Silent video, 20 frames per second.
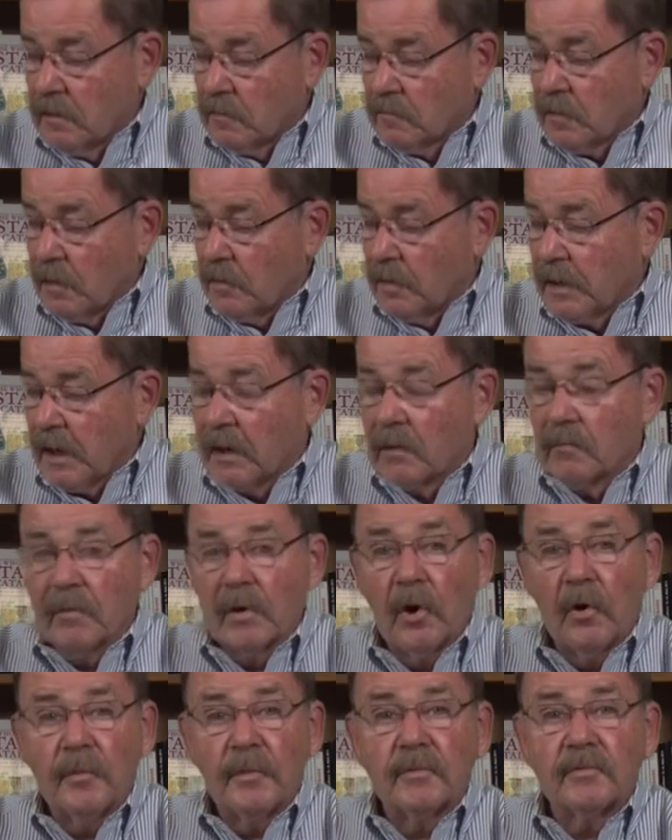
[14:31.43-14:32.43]
So again, we
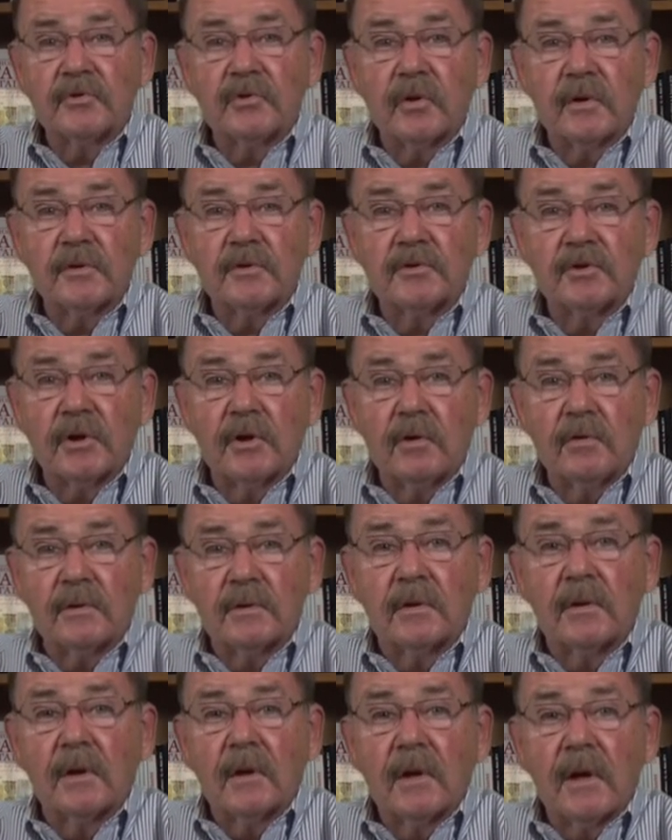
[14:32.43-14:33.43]
hope you enjoy the show
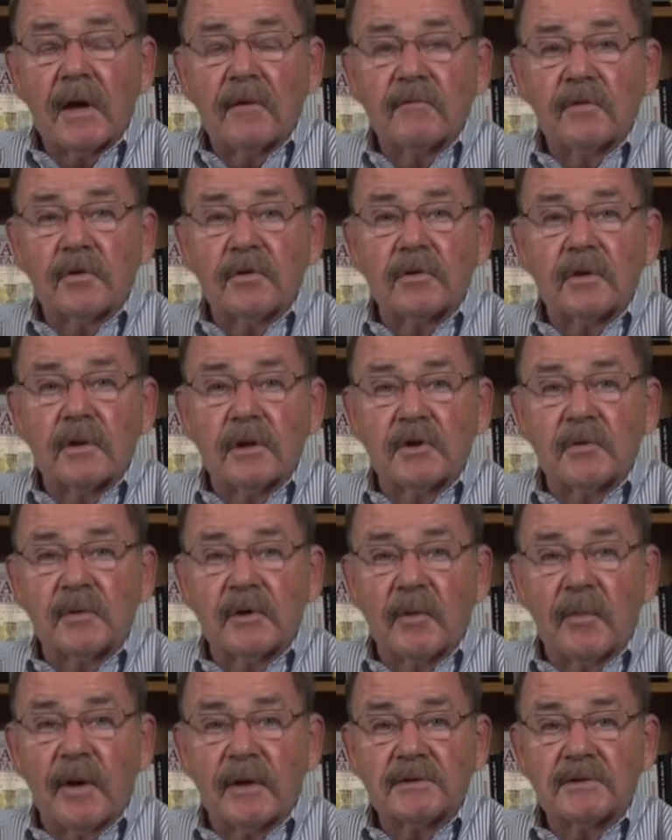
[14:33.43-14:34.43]
and have learned a little
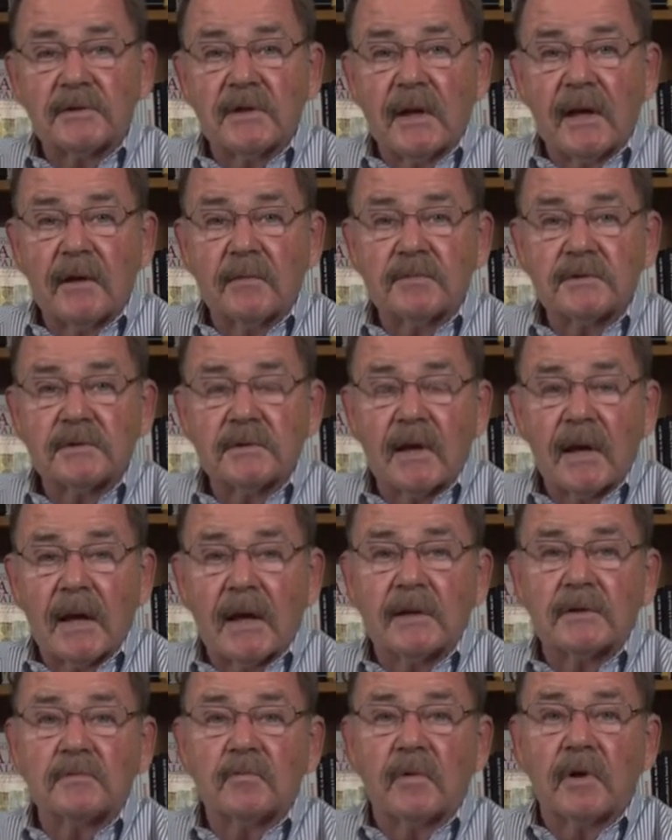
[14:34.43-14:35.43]
bit about stamps
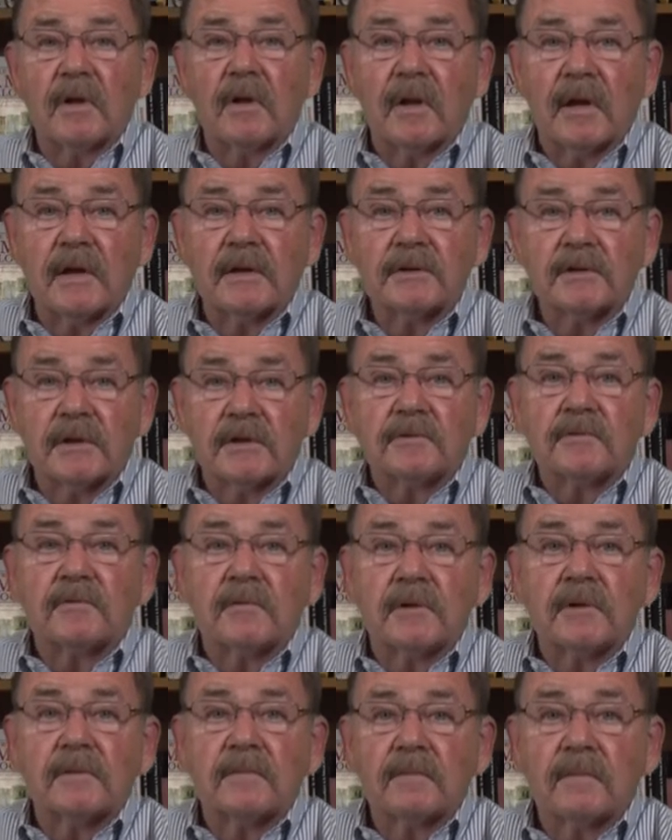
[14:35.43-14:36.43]
as well as
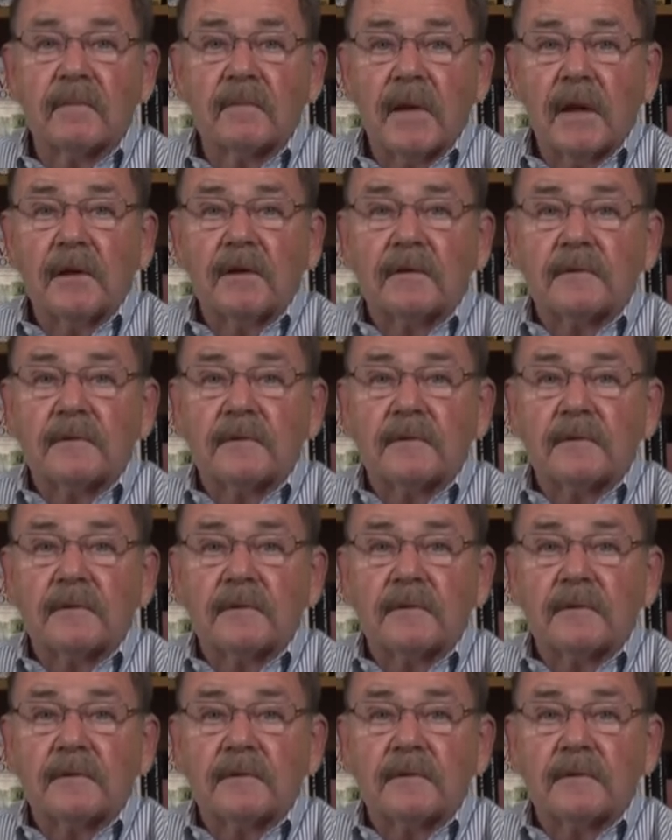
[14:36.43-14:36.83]
history. Thank